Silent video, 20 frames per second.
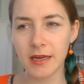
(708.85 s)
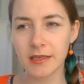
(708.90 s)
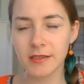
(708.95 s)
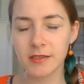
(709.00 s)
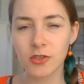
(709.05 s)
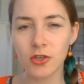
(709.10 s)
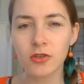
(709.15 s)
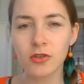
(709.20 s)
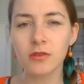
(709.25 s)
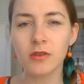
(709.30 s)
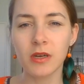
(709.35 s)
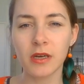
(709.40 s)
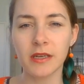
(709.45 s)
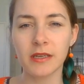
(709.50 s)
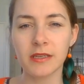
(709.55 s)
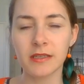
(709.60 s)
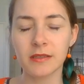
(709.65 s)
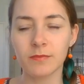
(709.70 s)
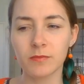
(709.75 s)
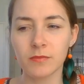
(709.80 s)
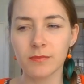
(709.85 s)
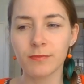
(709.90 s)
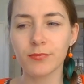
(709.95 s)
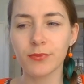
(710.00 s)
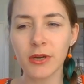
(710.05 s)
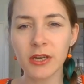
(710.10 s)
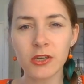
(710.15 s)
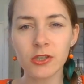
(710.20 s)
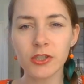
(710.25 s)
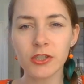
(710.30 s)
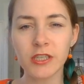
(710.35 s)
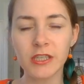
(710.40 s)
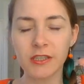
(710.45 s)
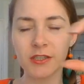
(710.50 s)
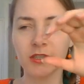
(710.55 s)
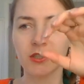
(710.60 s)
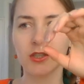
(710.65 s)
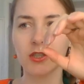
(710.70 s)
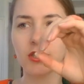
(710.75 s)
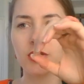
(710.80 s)
don't like that brioche
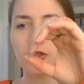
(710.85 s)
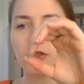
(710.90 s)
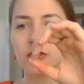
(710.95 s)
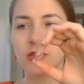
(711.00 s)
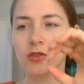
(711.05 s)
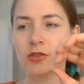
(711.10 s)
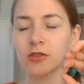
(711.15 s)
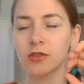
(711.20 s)
is, you